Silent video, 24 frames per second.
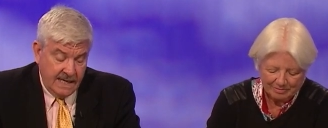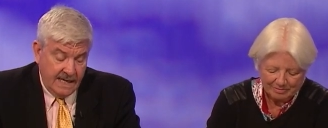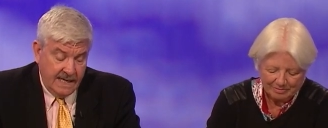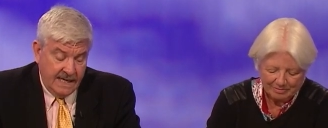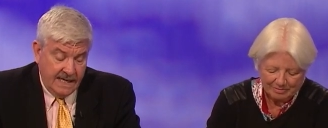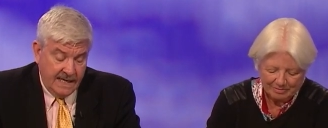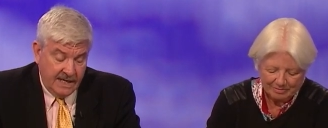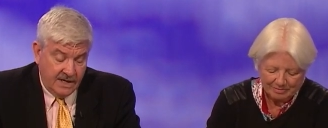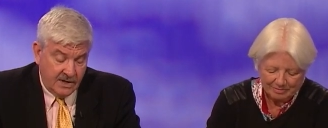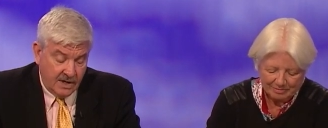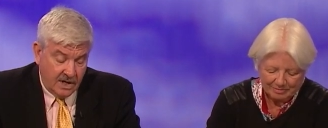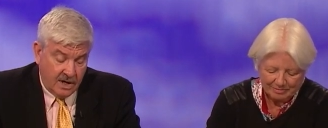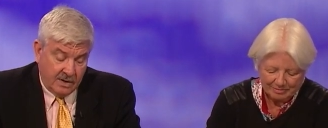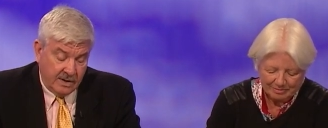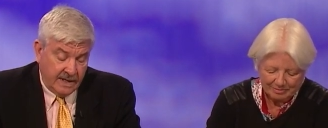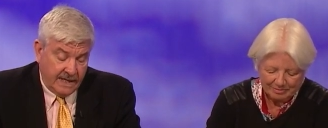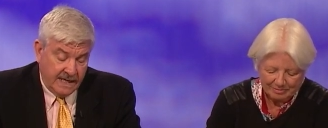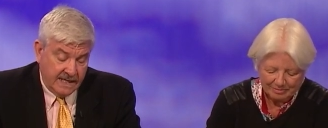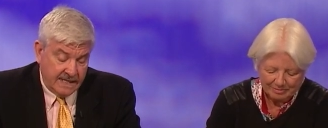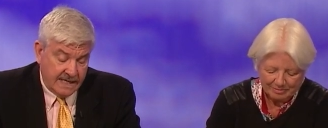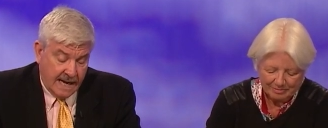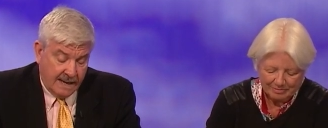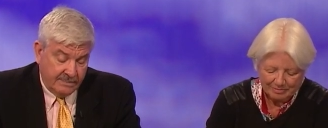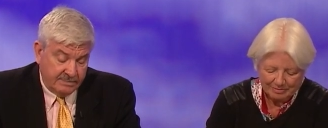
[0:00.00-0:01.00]
Speaker 1: he could only
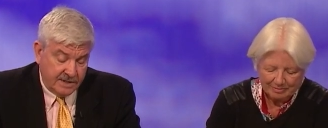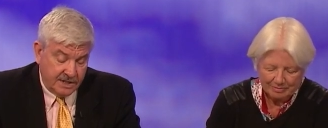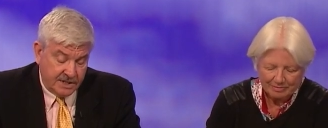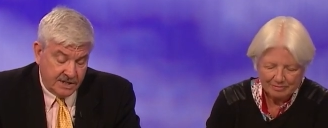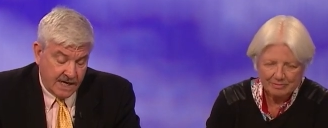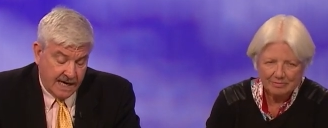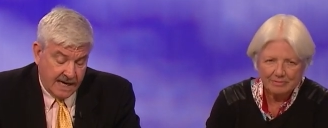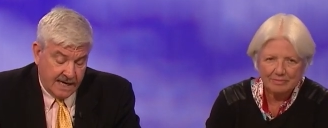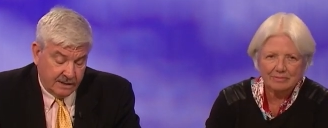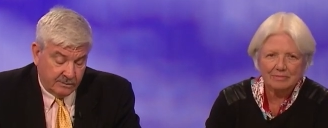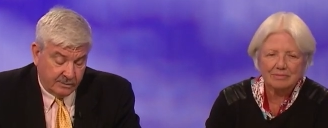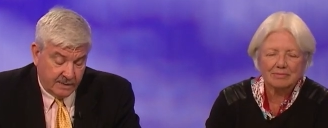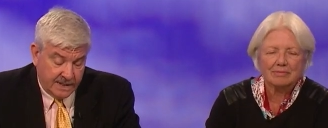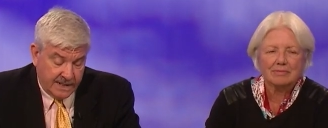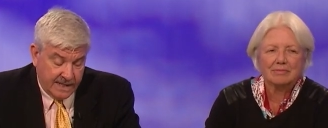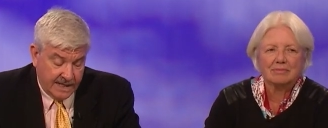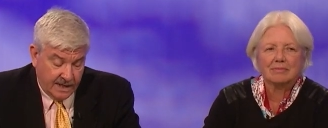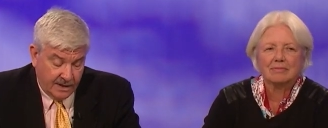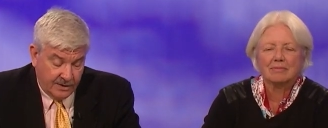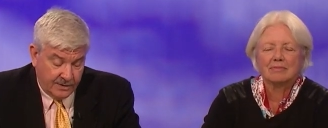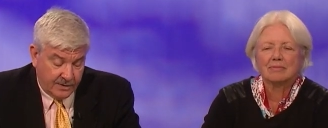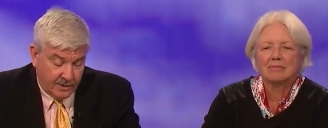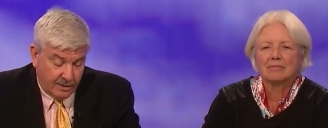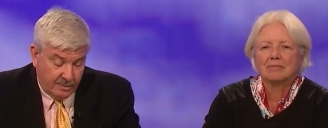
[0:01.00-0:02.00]
adopt a child with
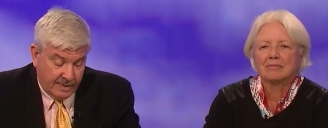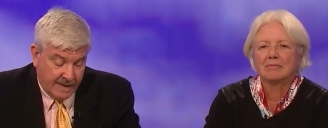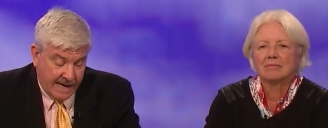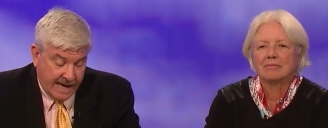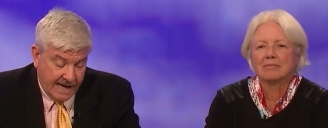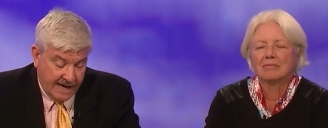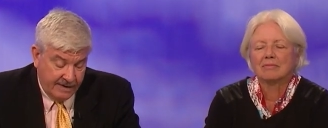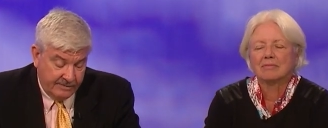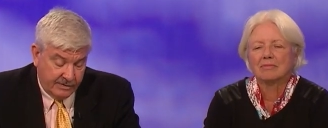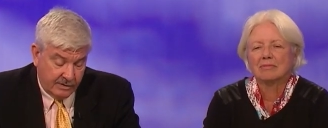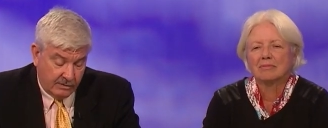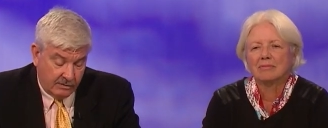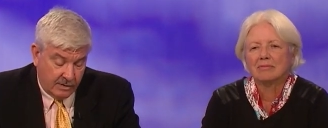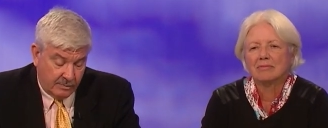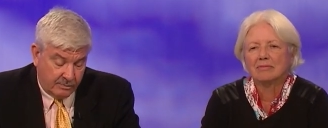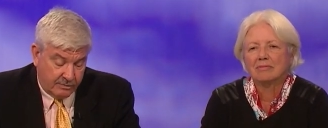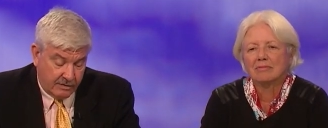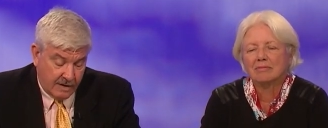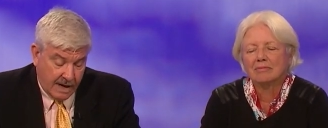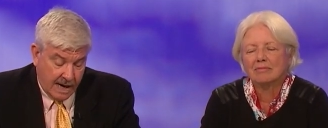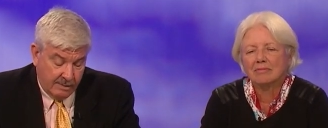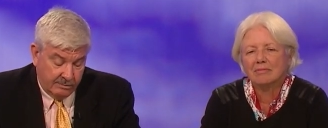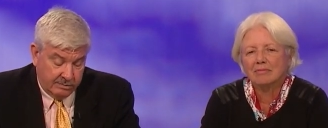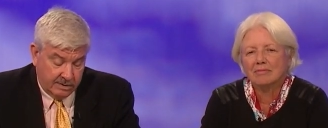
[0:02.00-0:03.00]
health or behavioral
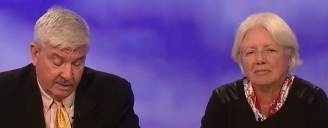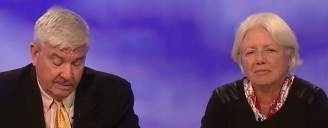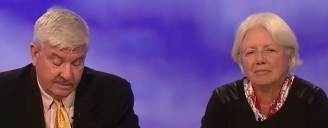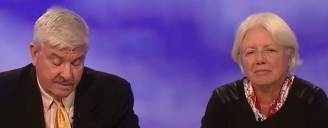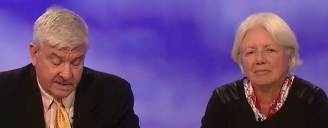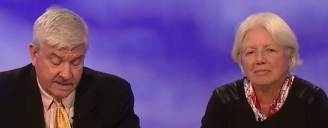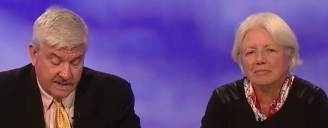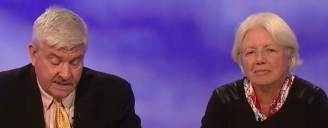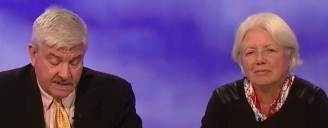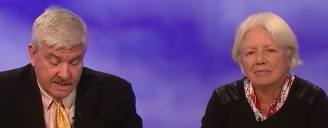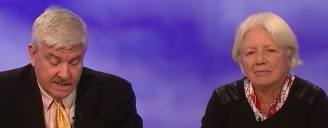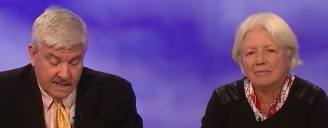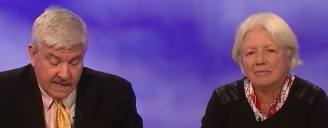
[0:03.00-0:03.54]
problems. This